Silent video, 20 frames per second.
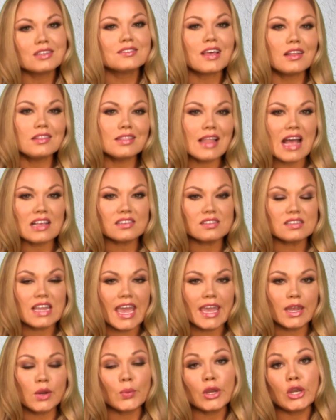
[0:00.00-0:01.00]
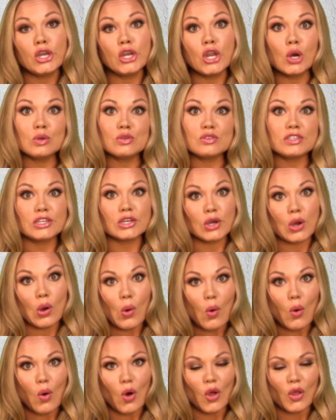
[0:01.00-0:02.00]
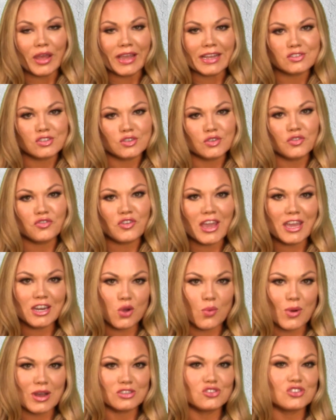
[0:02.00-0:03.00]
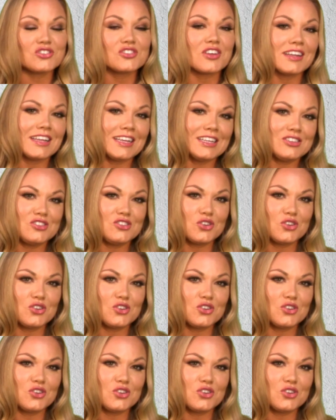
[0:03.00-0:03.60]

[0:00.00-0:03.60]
Until last night when nosy Nicole answered fan questions on